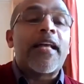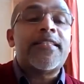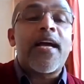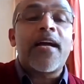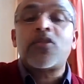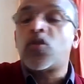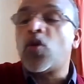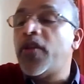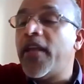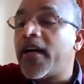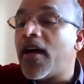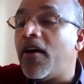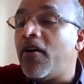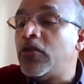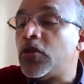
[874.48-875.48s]
will attack. So
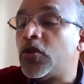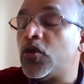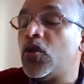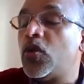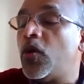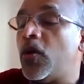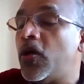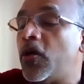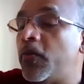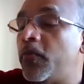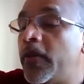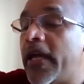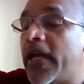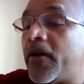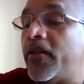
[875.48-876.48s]
they have to uh,
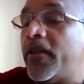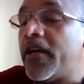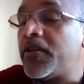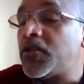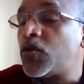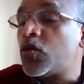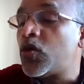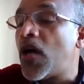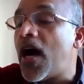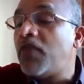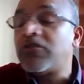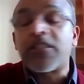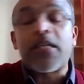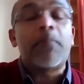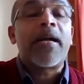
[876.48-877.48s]
they, there should
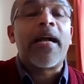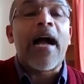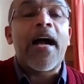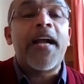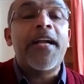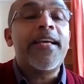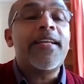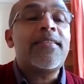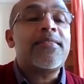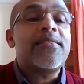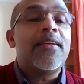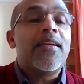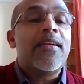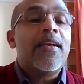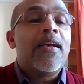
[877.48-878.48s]
have some
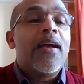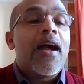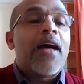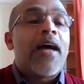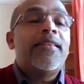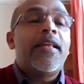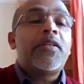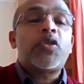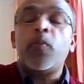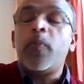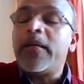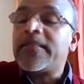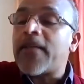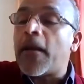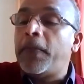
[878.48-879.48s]
guardians, and there
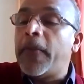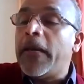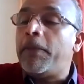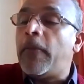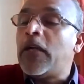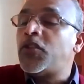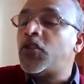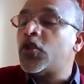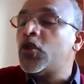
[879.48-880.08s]
should be some people